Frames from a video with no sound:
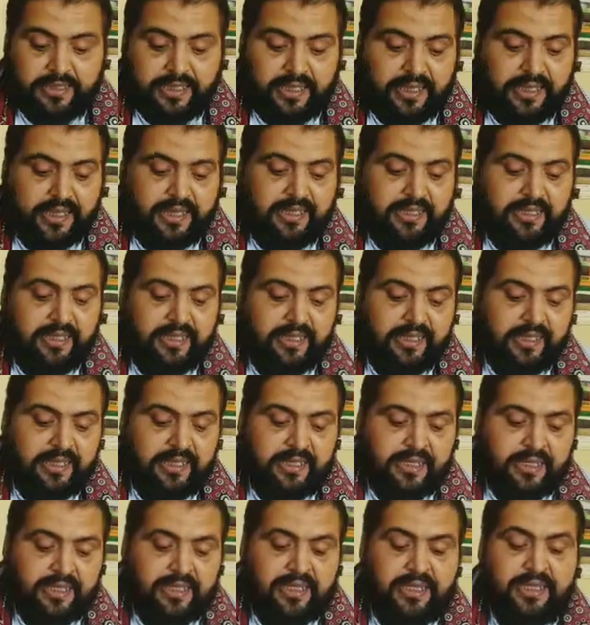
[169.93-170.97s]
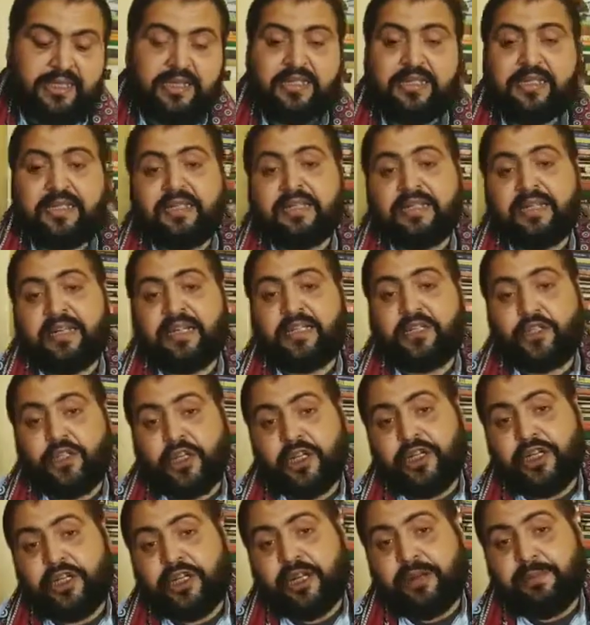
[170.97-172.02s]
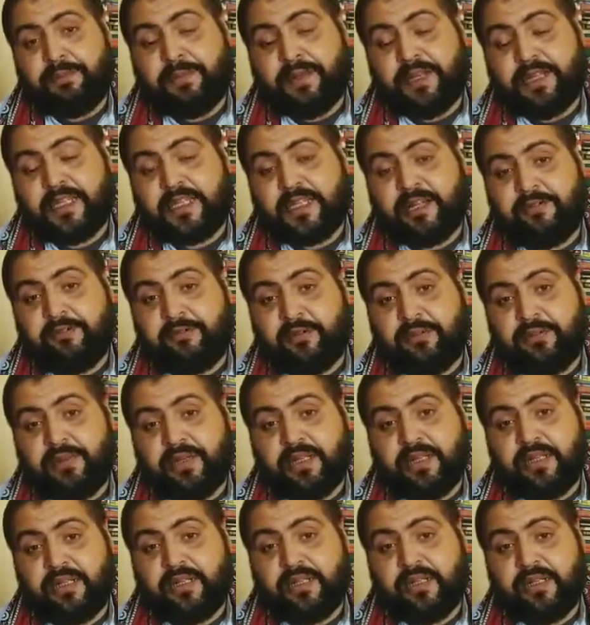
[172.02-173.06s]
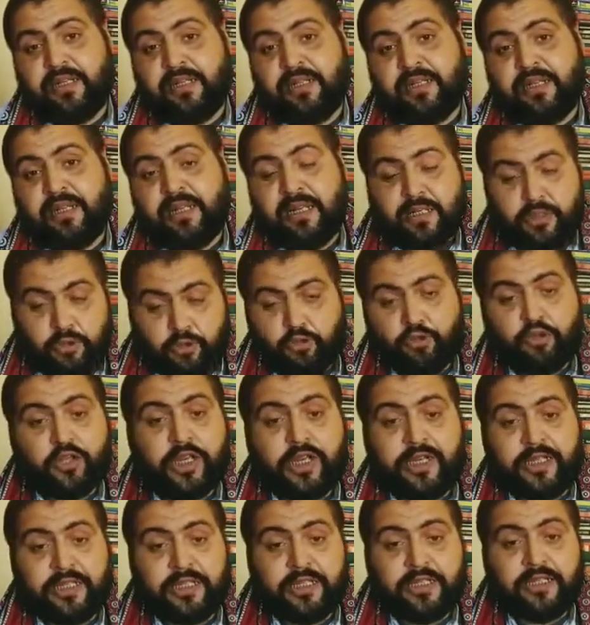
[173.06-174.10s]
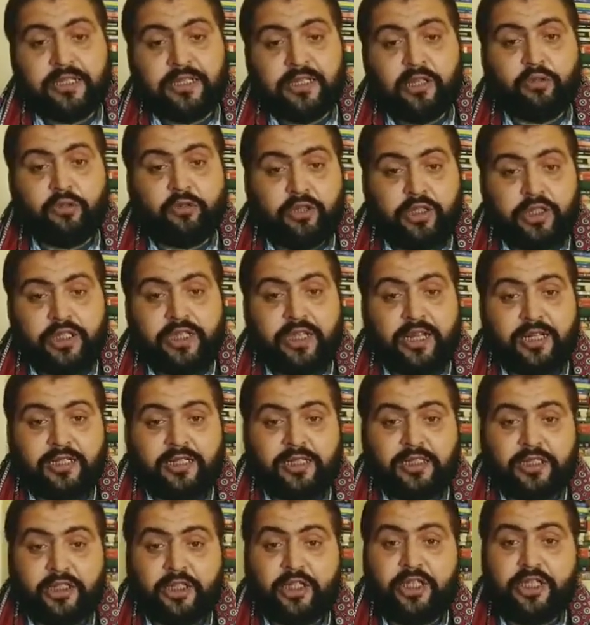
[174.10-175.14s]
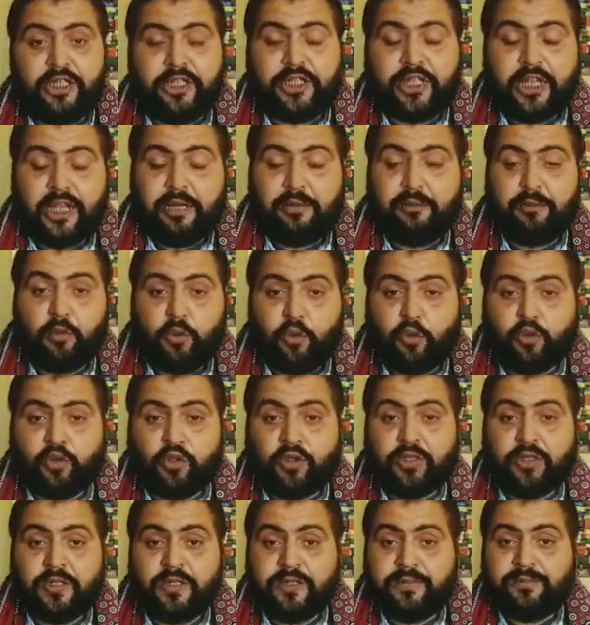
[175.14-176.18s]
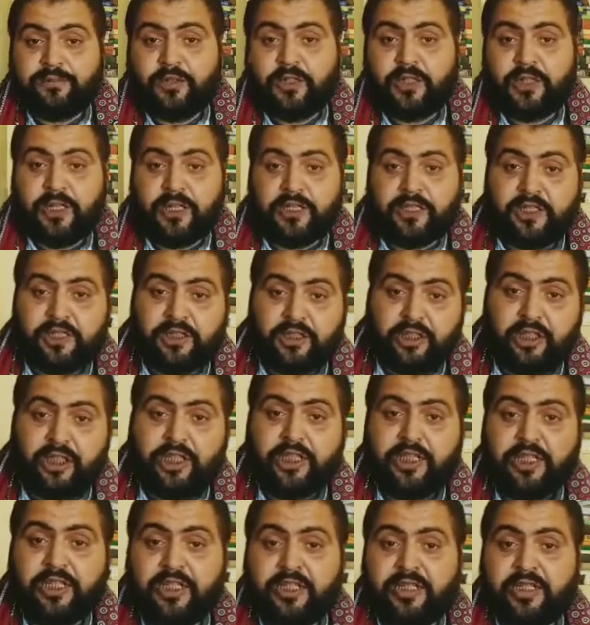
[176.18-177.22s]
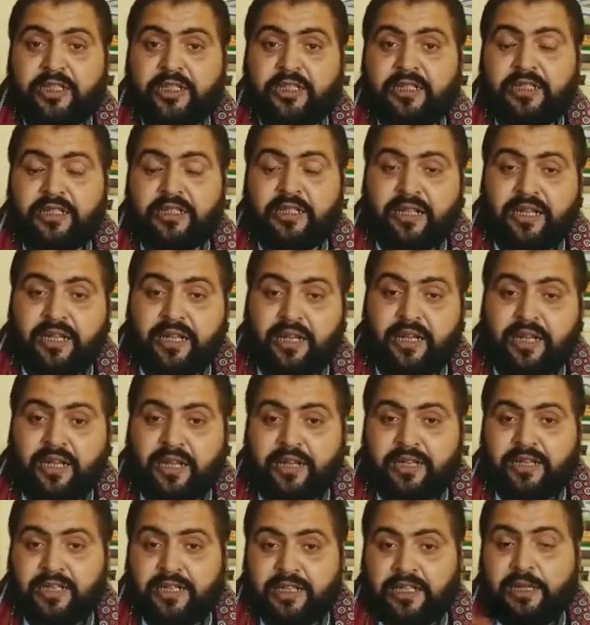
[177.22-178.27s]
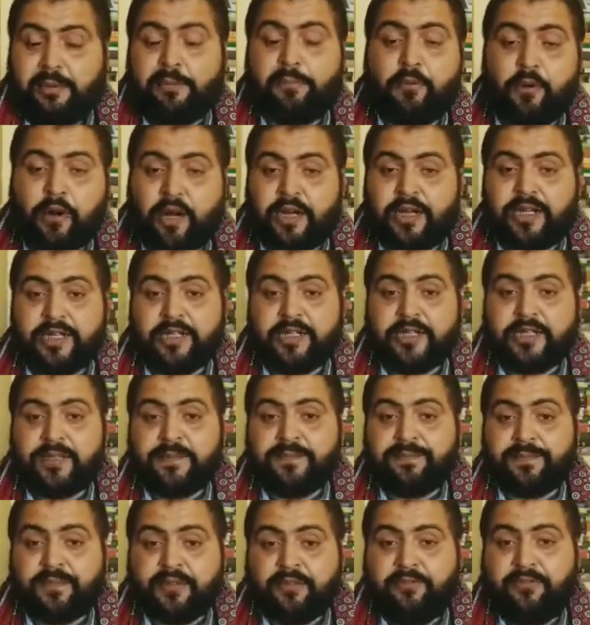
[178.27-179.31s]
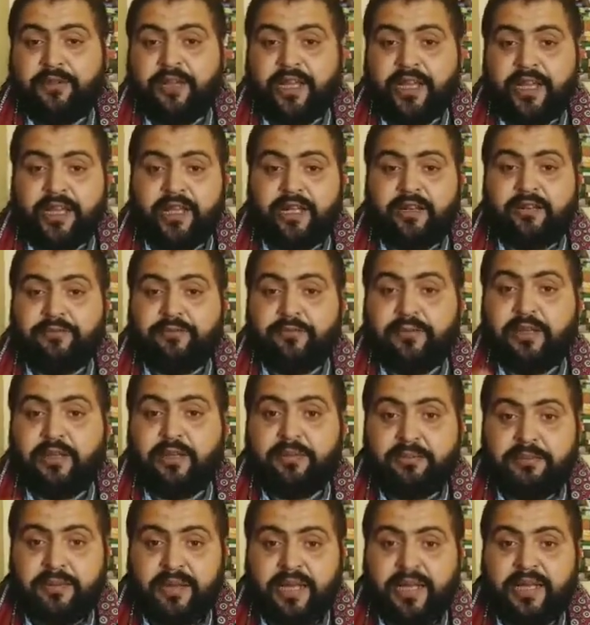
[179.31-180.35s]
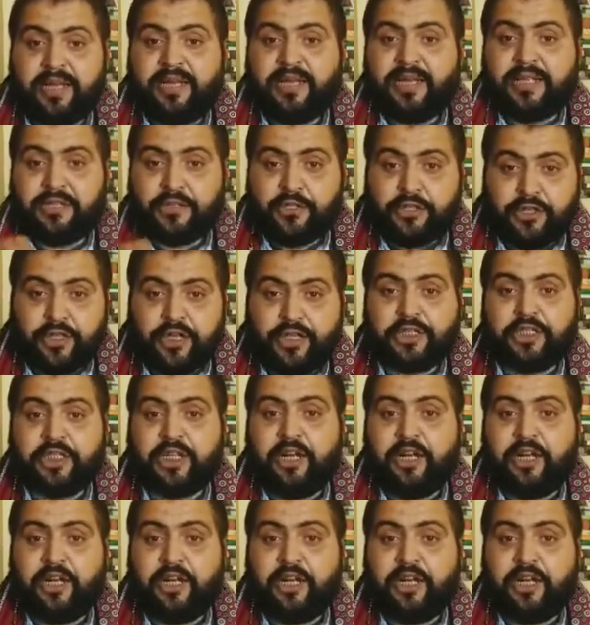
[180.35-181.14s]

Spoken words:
third is a general place of women in society. Now these are the three signposts, these are the three key points where we may construct